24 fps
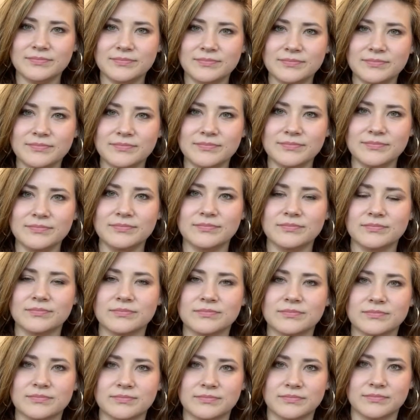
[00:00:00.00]

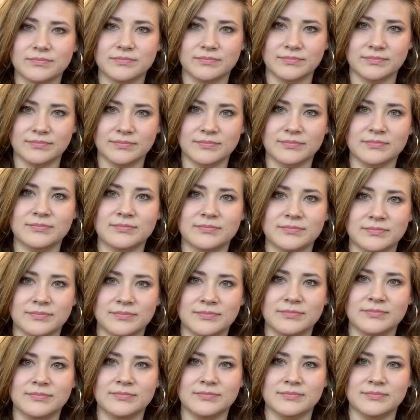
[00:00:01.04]

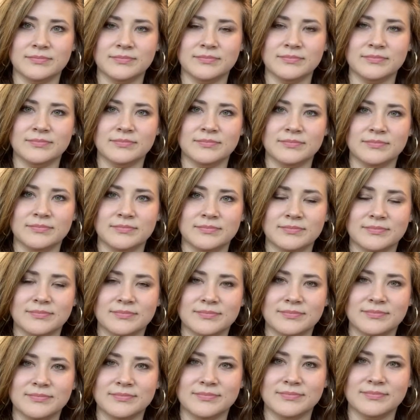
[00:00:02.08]

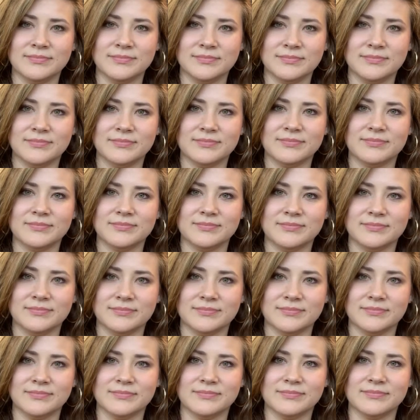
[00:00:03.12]

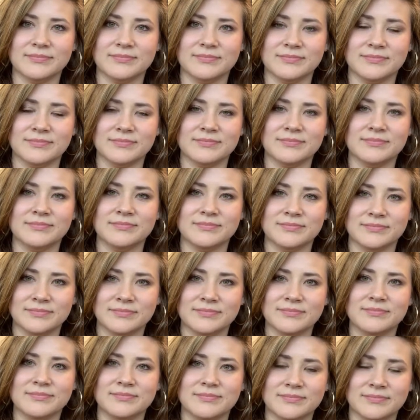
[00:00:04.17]

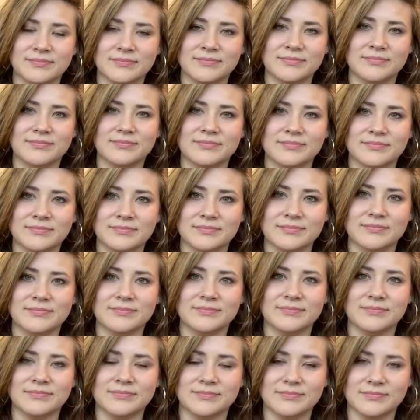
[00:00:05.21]

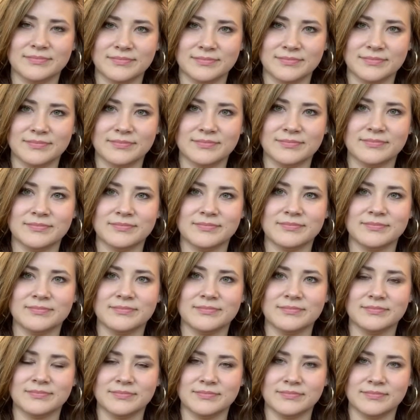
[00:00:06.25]

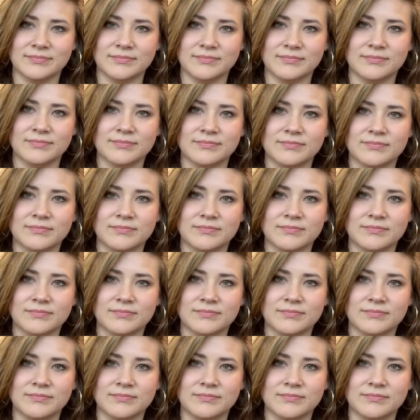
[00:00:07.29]
This person isn't speaking.